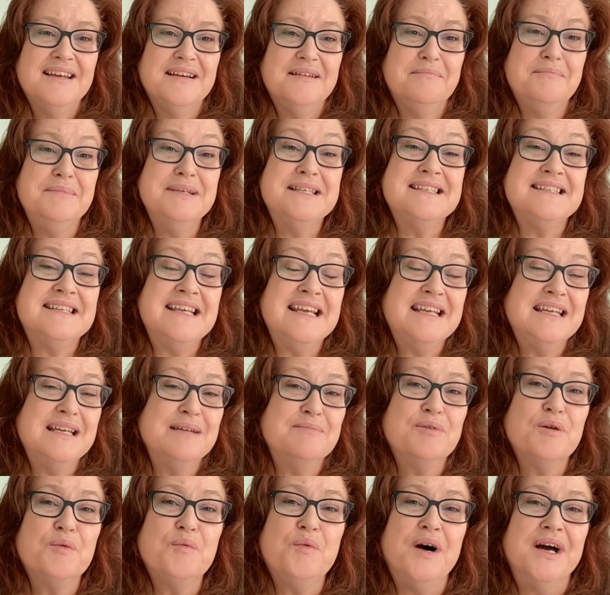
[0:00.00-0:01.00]
Mistake
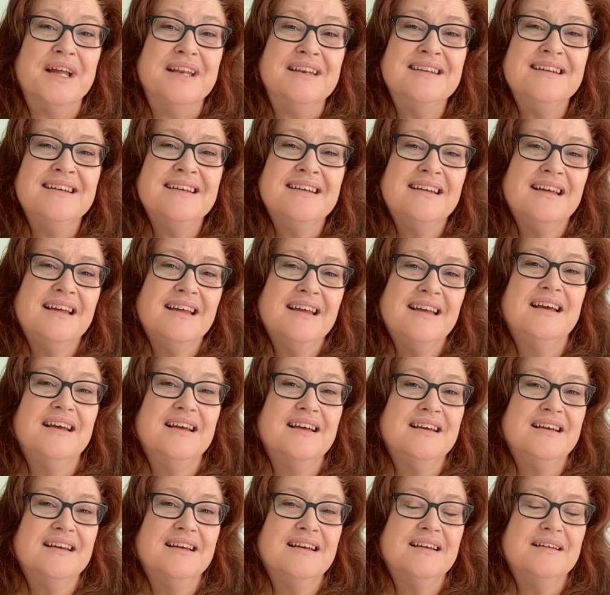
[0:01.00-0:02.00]
number 1,
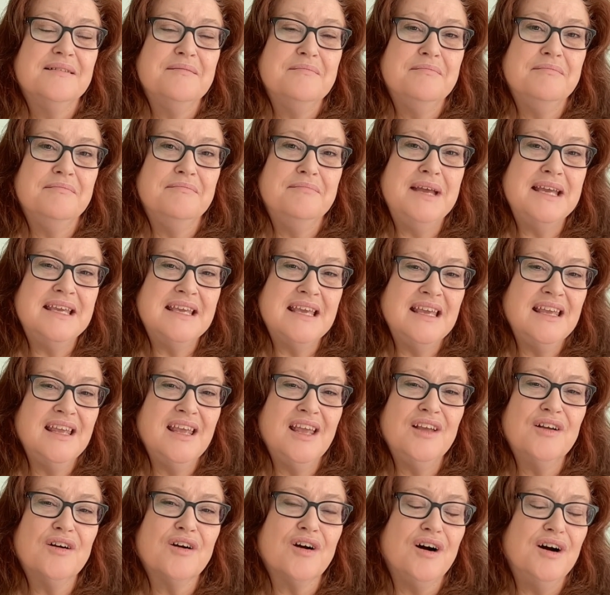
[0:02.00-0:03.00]
making
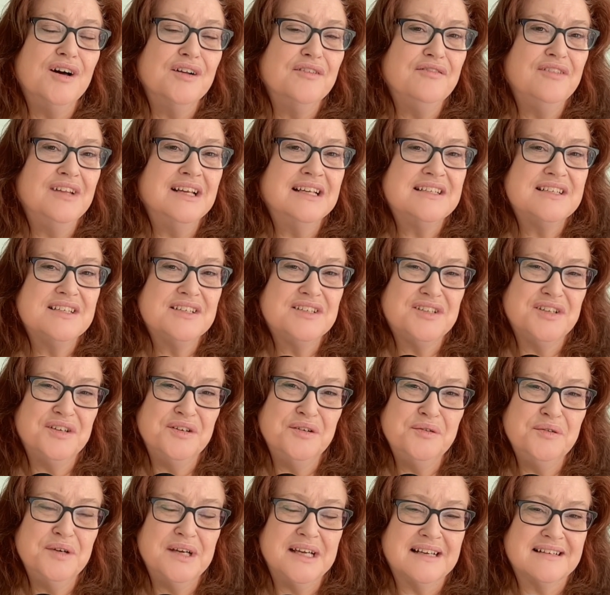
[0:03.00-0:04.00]
your conflict
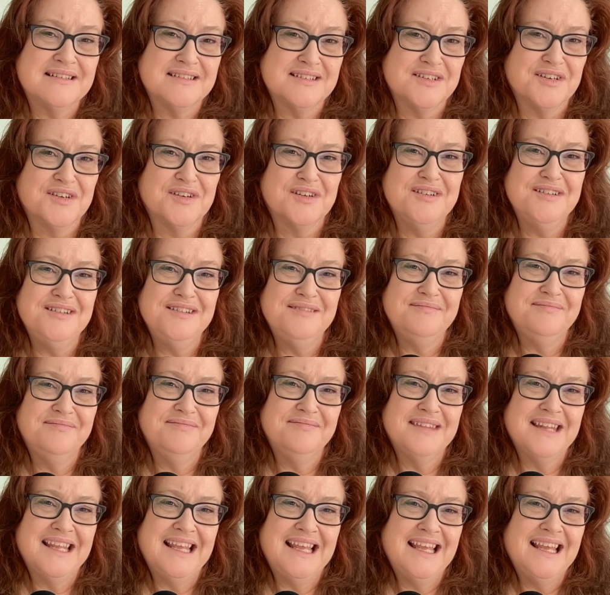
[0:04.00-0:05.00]
too external.
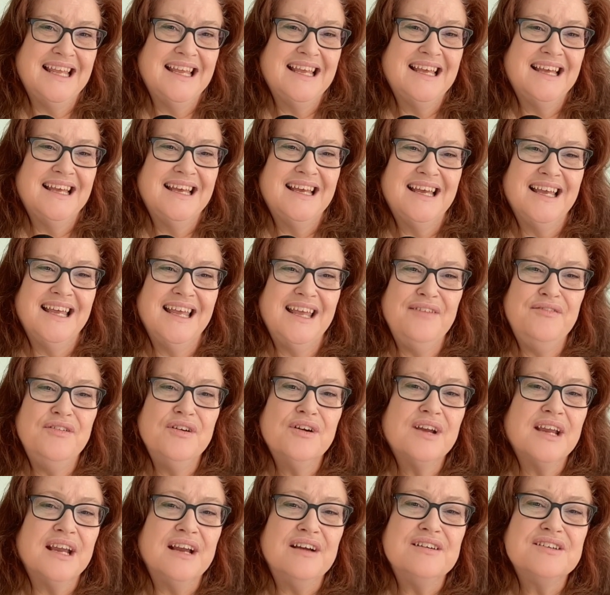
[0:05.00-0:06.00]
If your
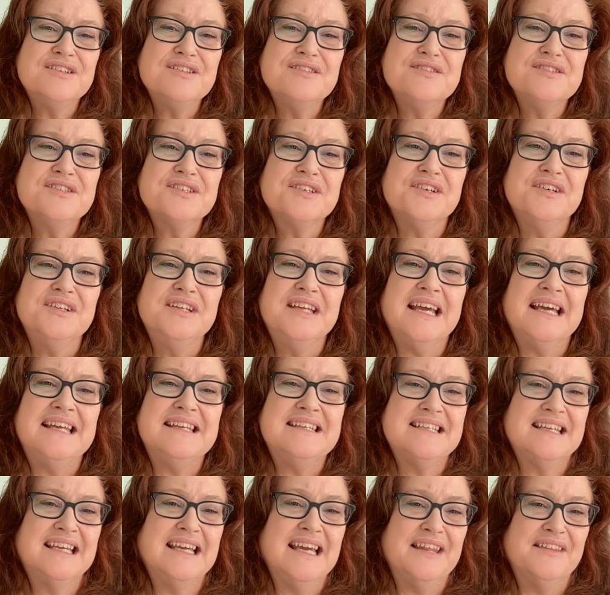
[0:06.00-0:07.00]
characters could get
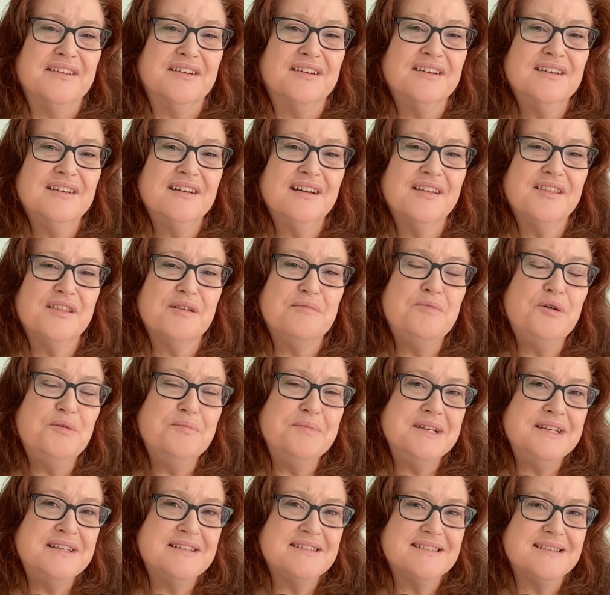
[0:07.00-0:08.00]
together the
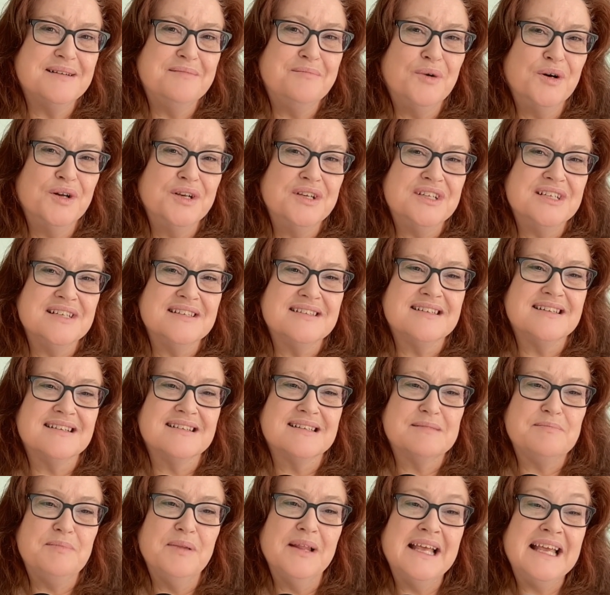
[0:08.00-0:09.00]
moment someone just
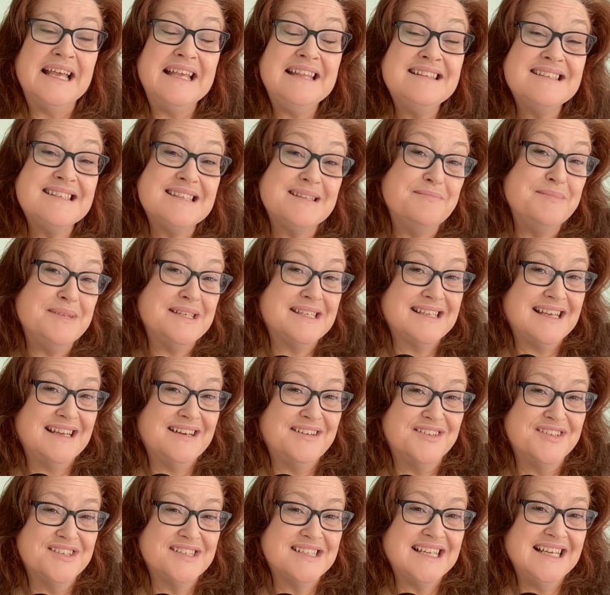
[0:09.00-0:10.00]
explains the
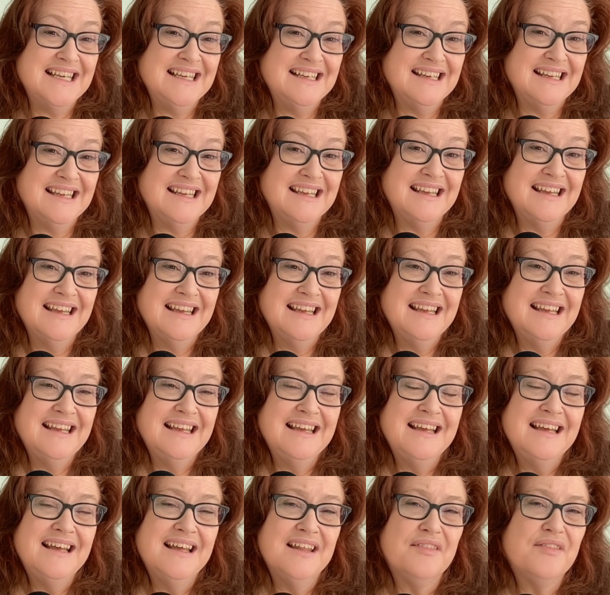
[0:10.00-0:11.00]
misunderstanding,
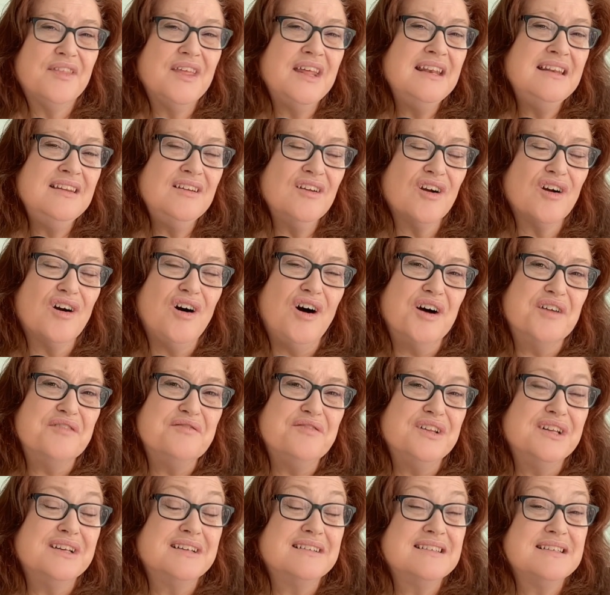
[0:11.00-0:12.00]
then your
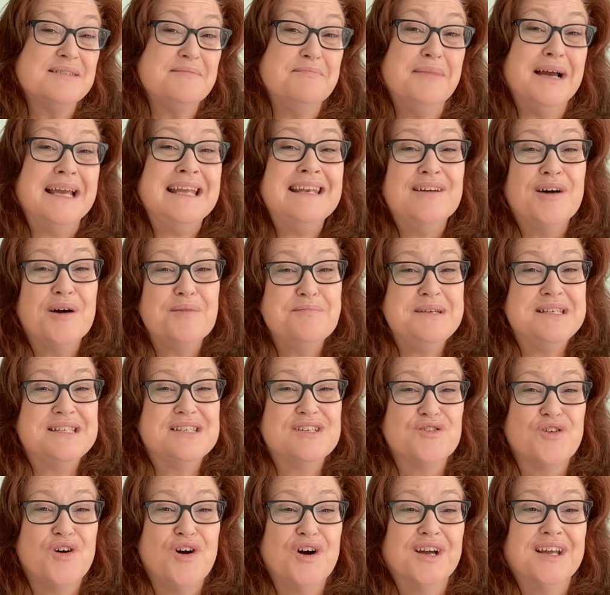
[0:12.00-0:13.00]
conflict might not be
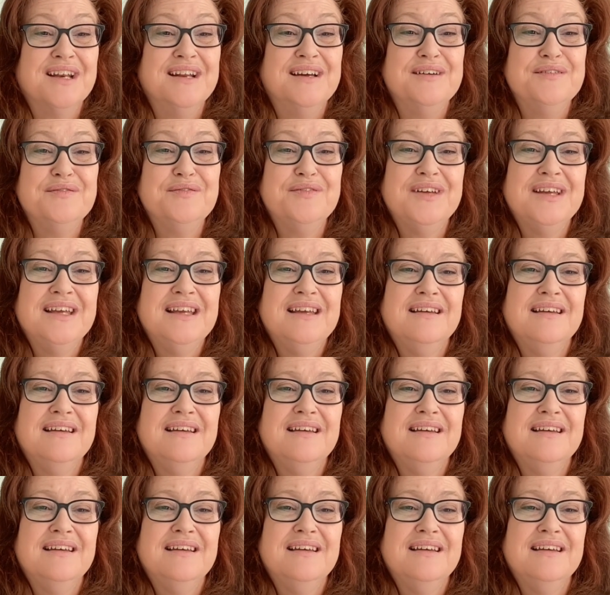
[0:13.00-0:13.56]
strong enough.